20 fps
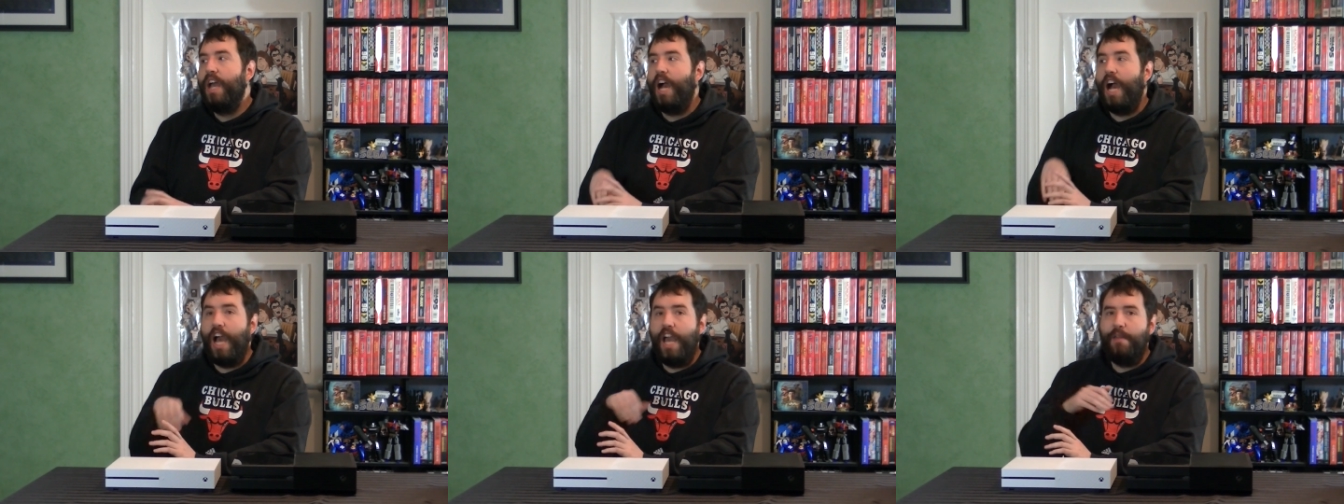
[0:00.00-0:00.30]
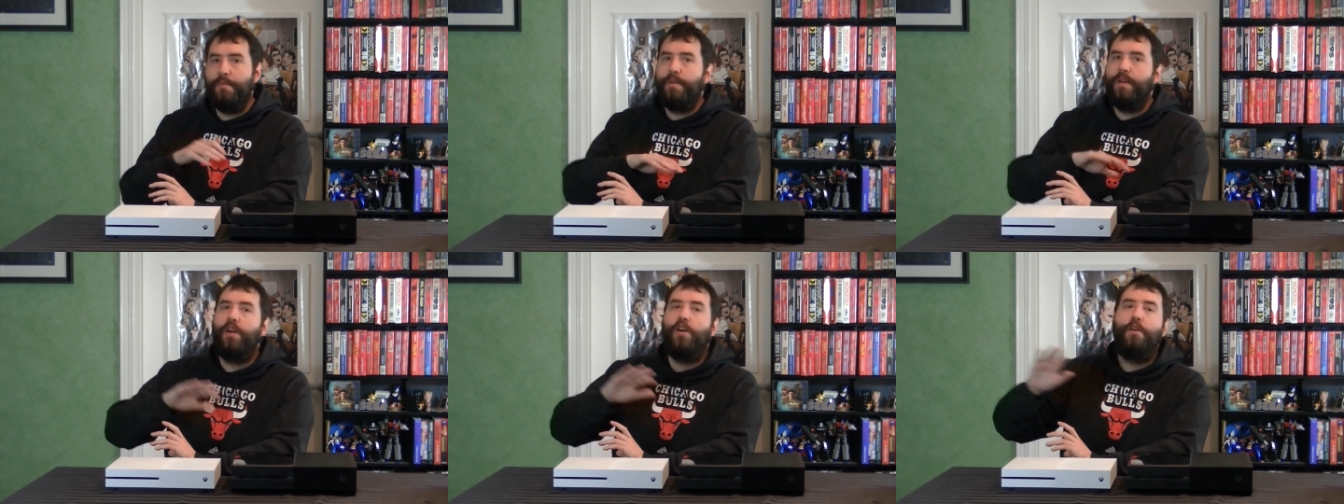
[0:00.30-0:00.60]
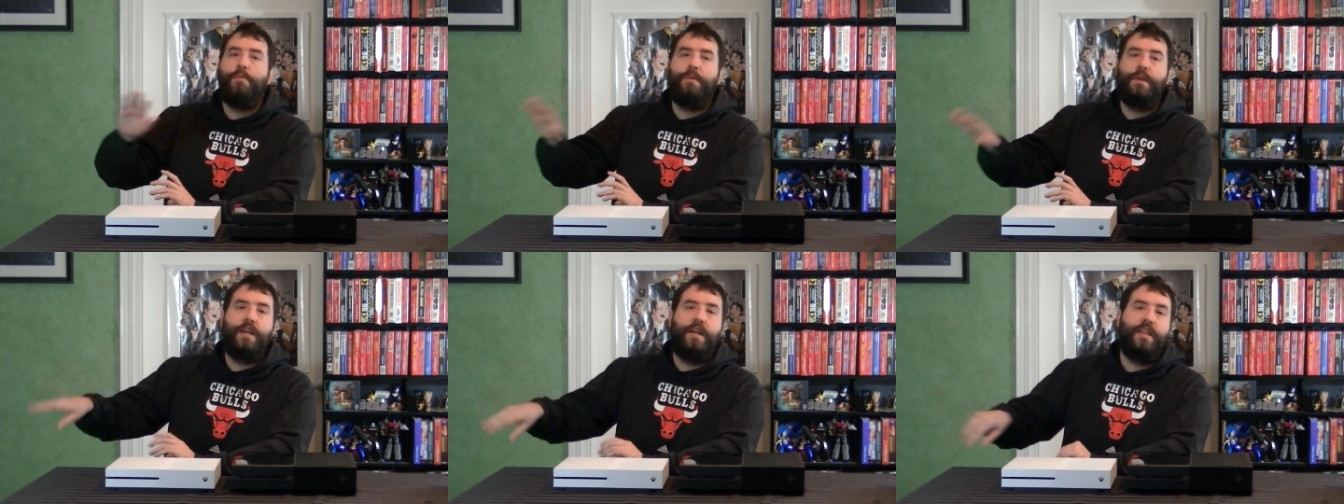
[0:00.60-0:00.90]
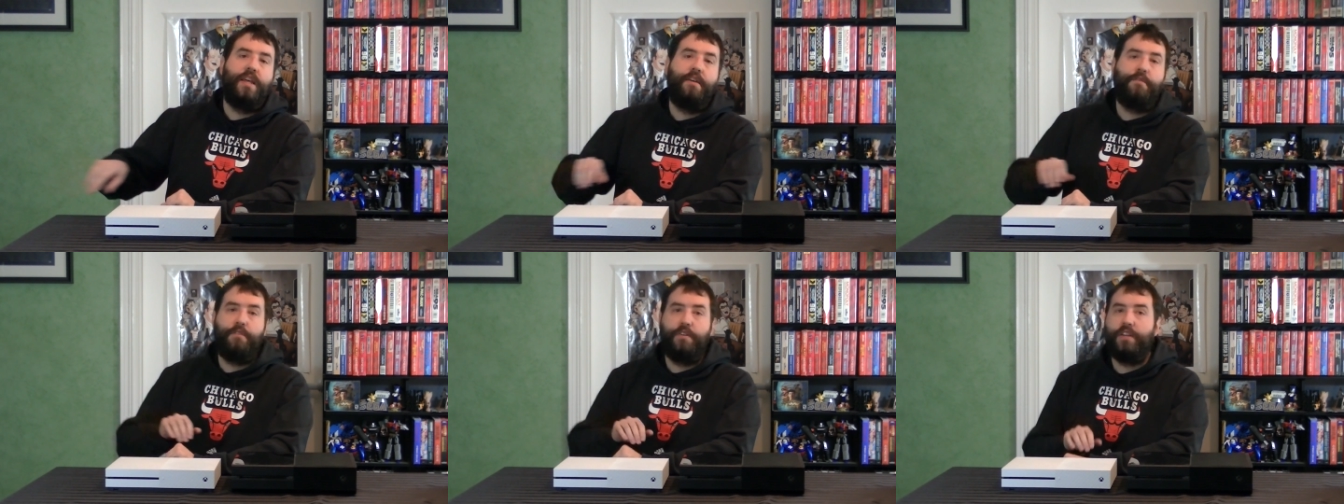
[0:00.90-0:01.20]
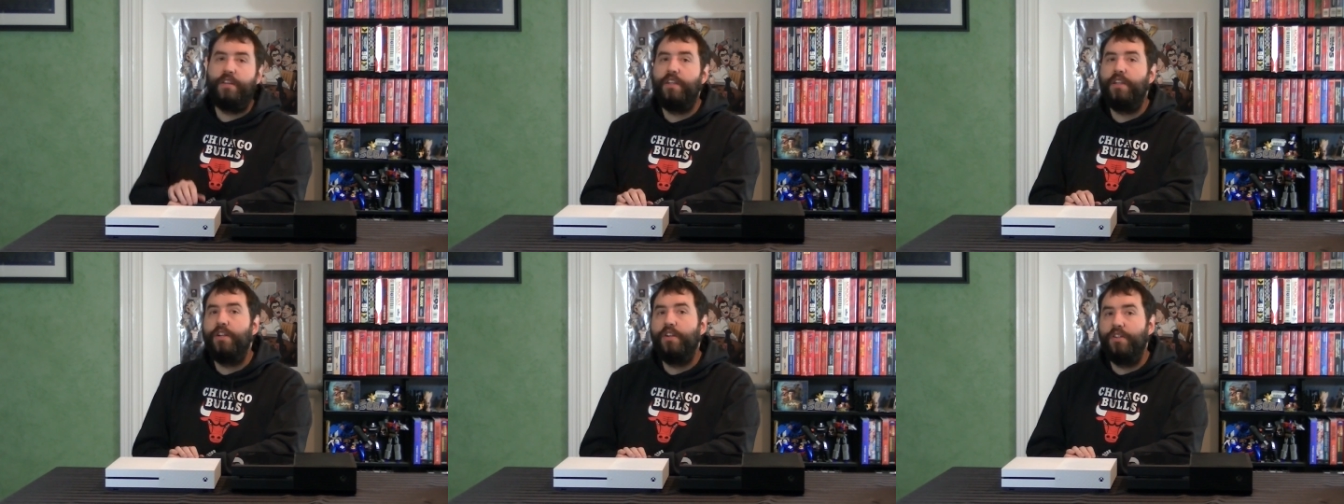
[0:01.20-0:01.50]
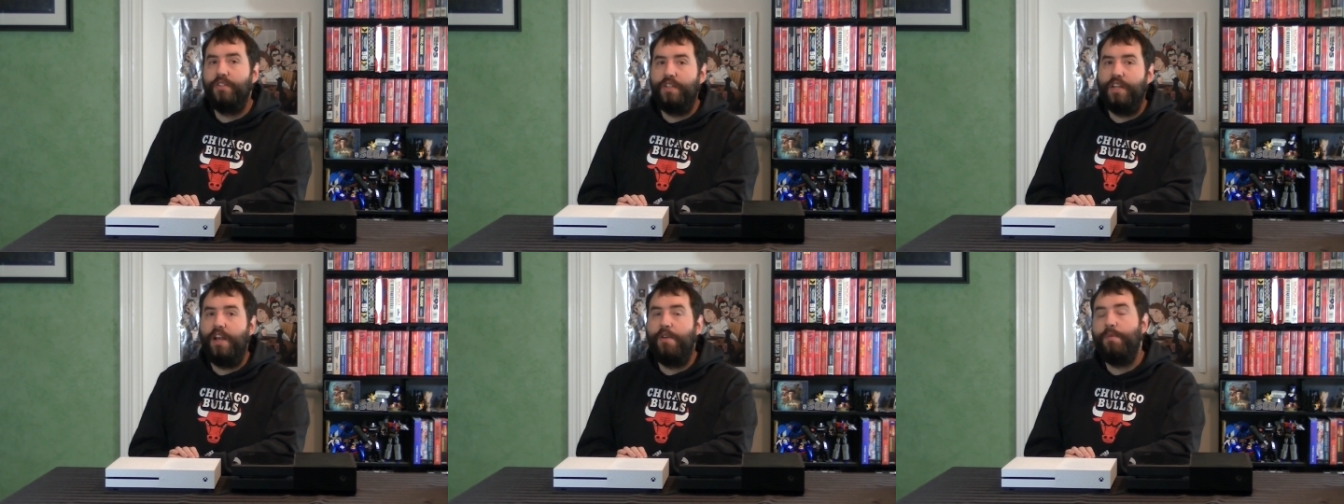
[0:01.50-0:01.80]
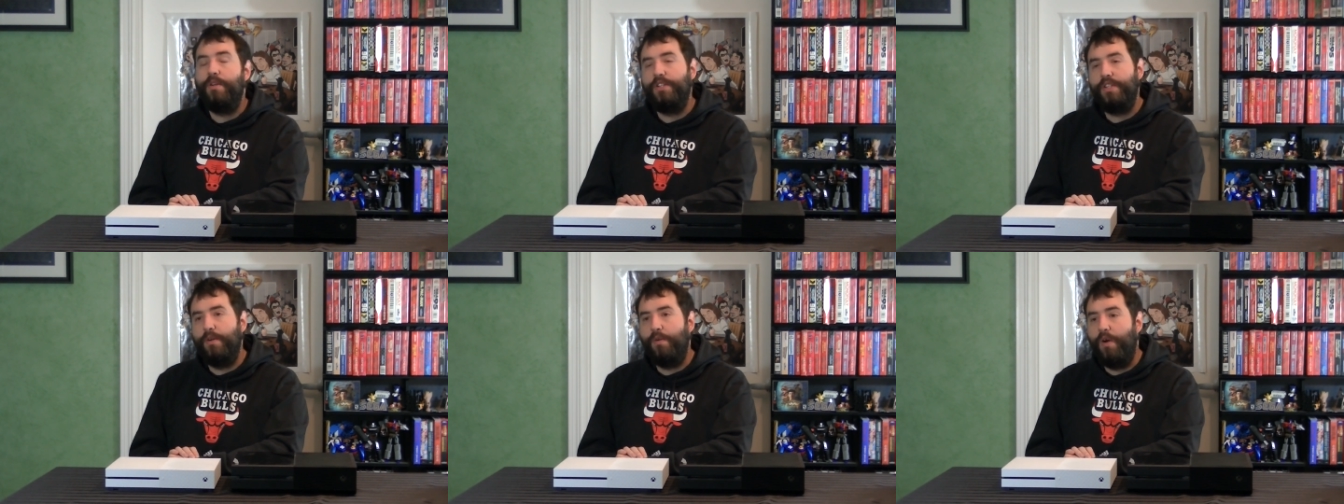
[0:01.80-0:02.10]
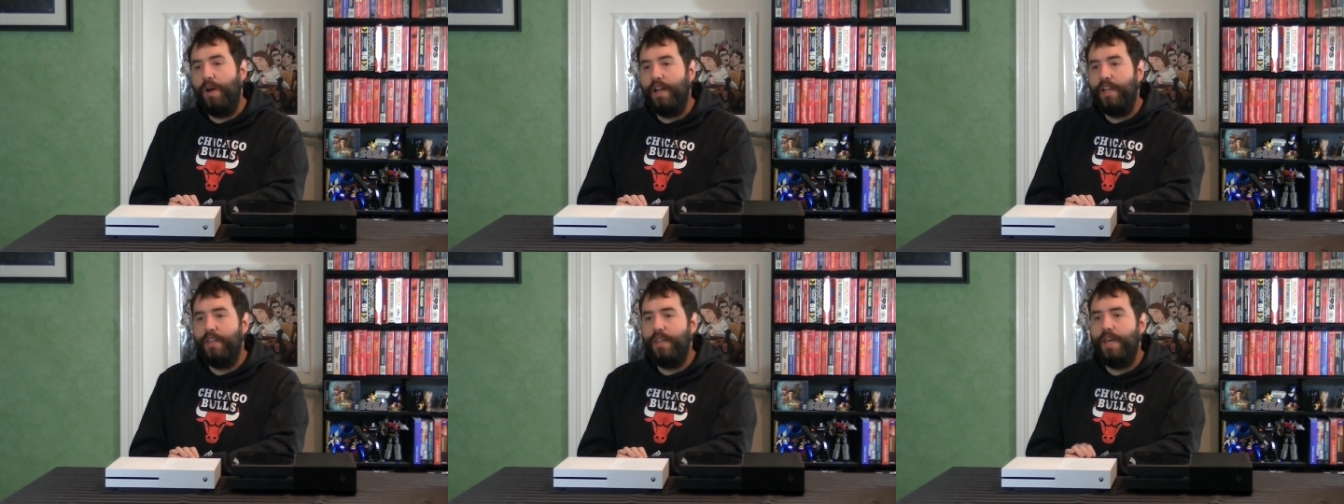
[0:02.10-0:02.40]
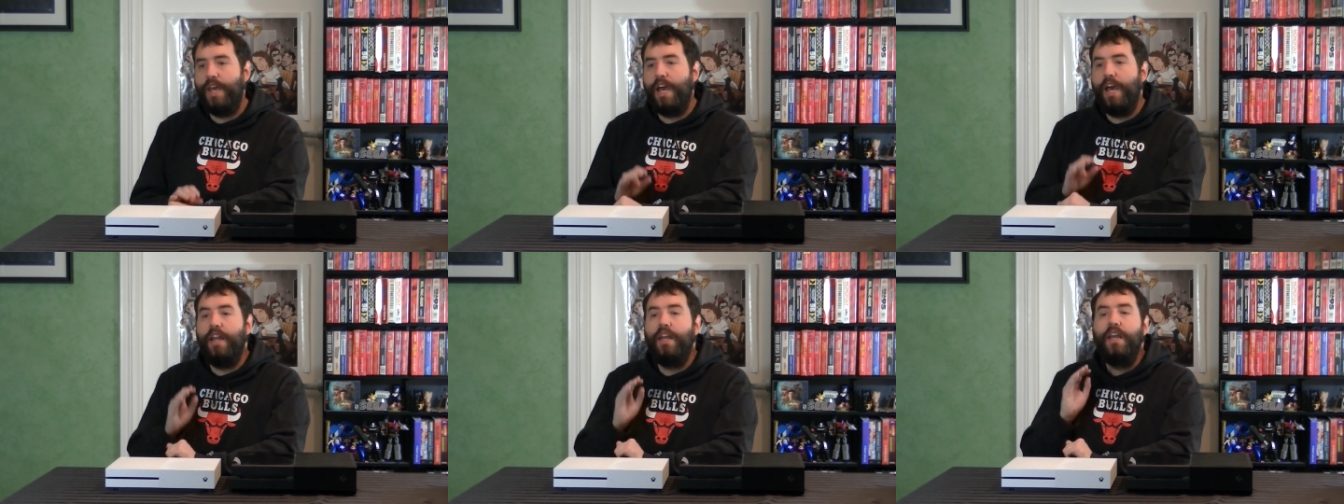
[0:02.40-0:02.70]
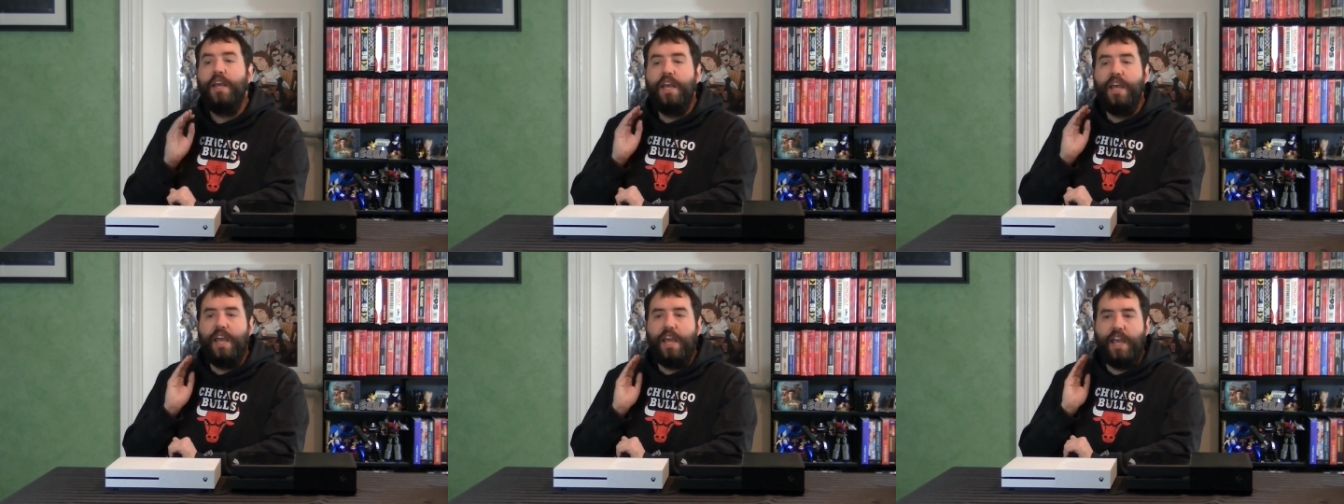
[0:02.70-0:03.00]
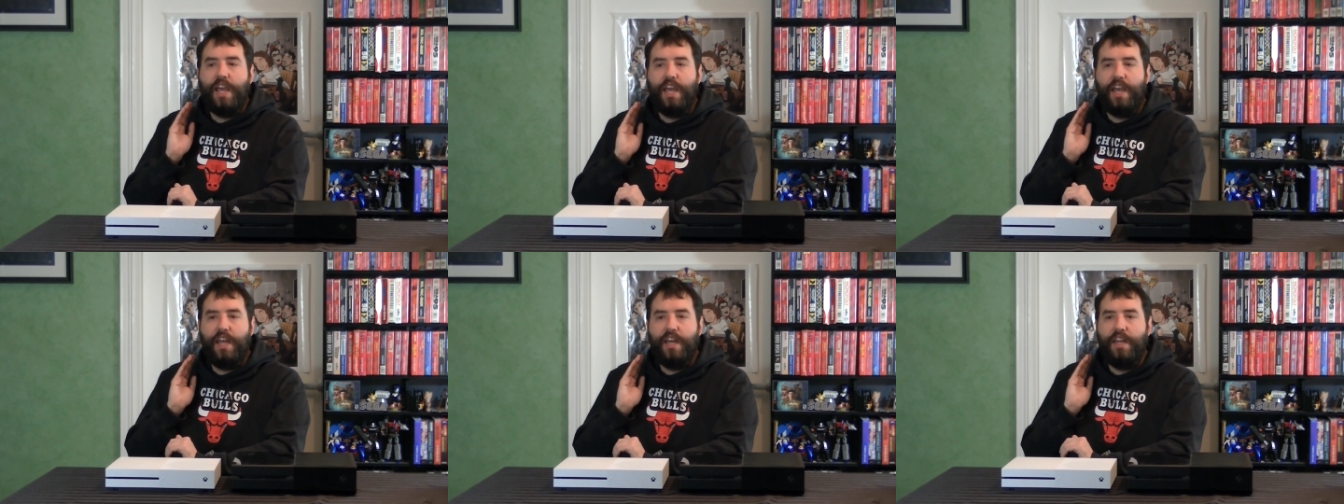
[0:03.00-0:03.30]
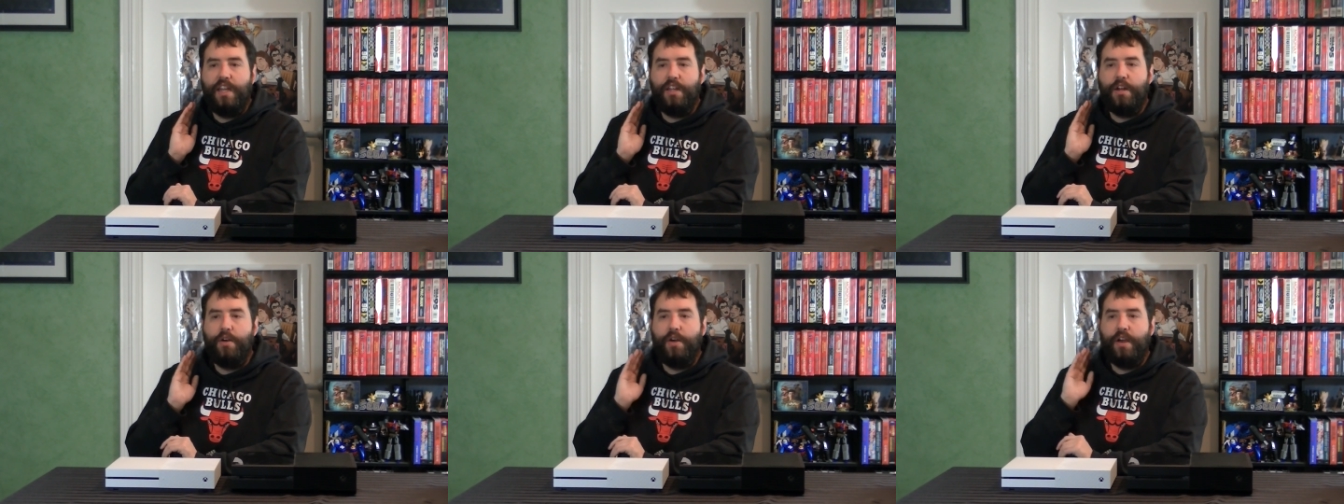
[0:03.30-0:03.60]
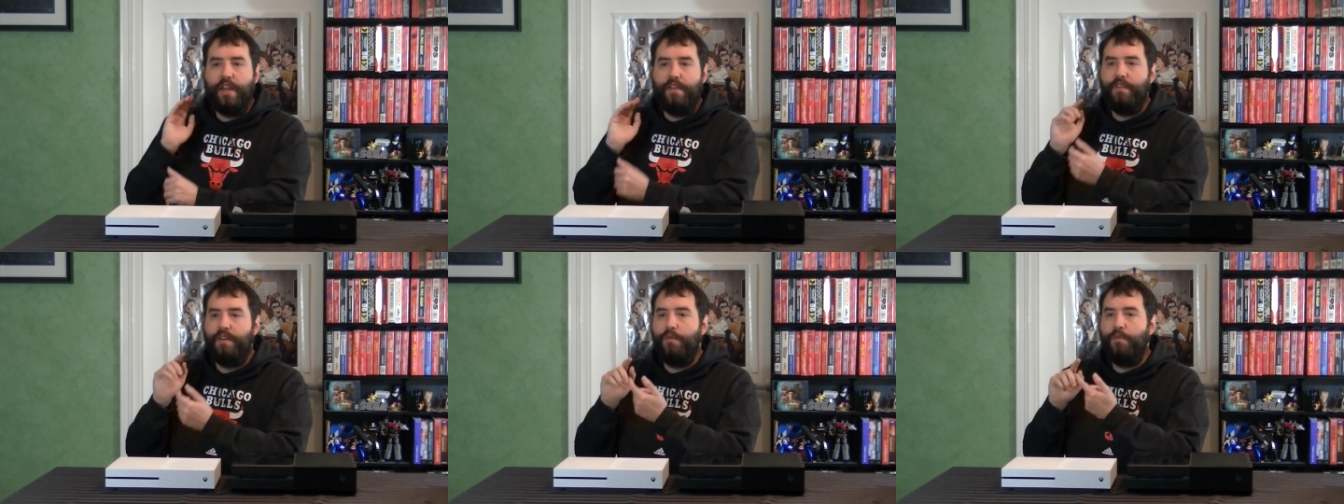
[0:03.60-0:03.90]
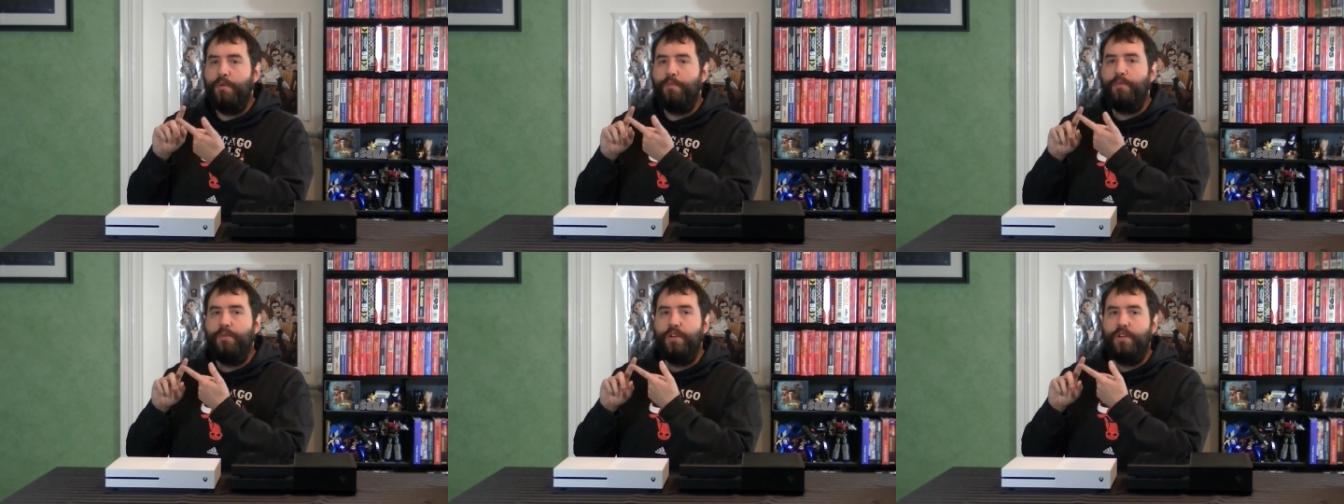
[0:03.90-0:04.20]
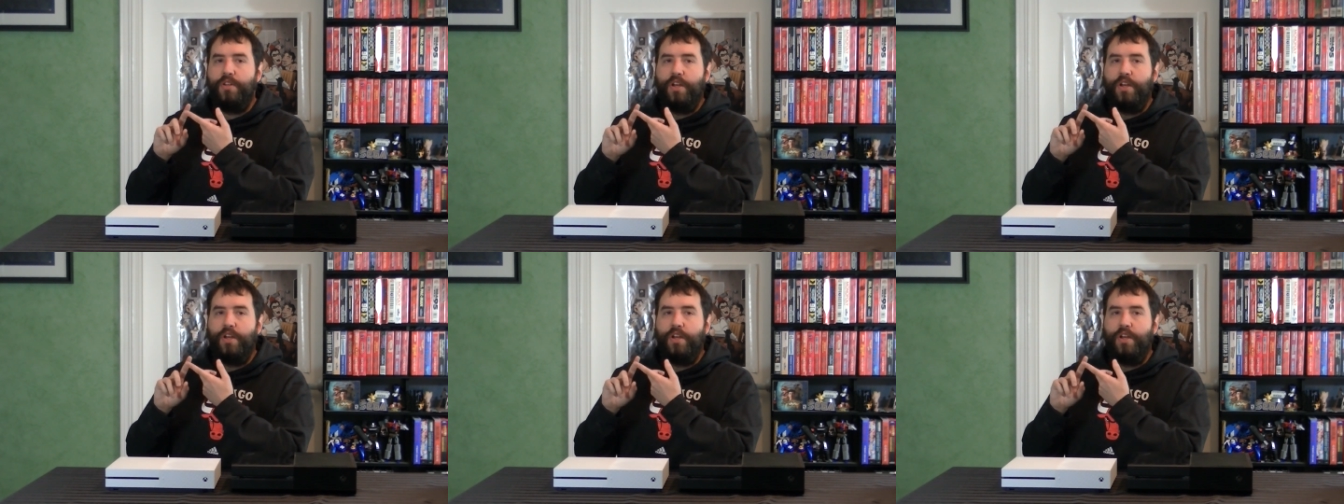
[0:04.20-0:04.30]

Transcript: I had been harping on that for years and how much I wanted that. And, you know, I even at one point